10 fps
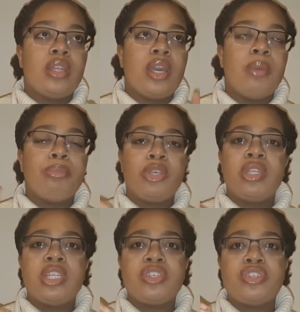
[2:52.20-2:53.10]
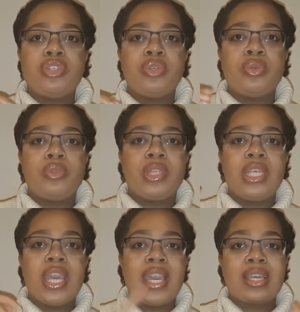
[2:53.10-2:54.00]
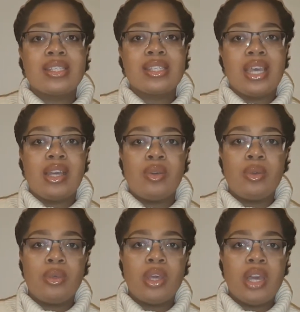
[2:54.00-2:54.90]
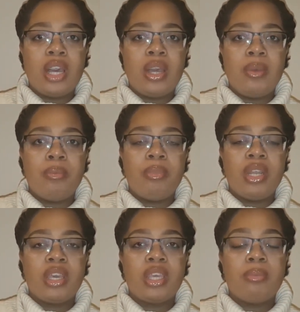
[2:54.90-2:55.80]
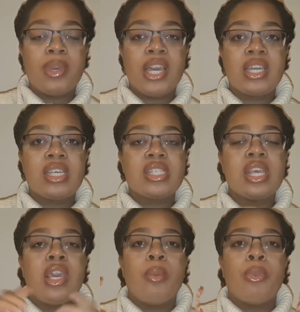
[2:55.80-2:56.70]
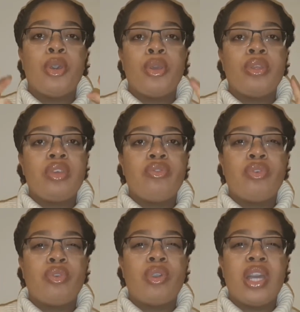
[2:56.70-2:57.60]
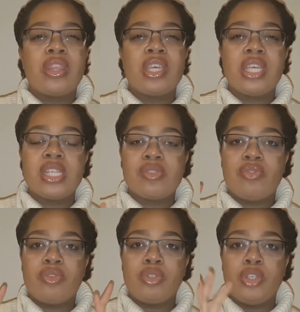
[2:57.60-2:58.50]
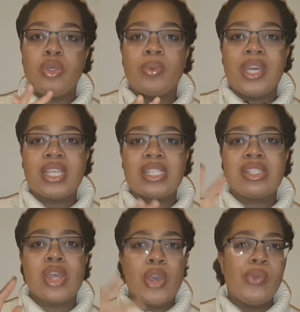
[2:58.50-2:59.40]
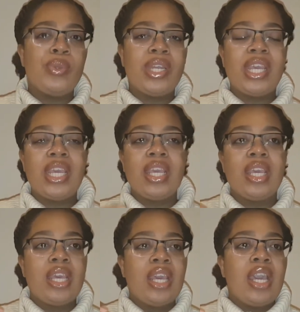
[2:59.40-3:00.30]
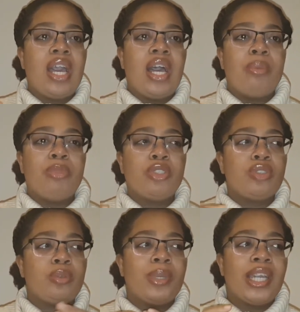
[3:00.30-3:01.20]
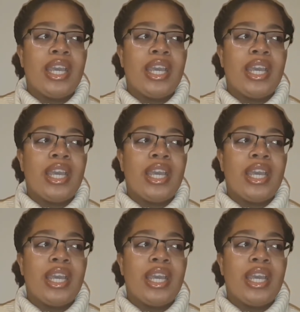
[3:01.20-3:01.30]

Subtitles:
Beautylish do the XL lucky bags, but only for, I think it's for US only. I'm not sure about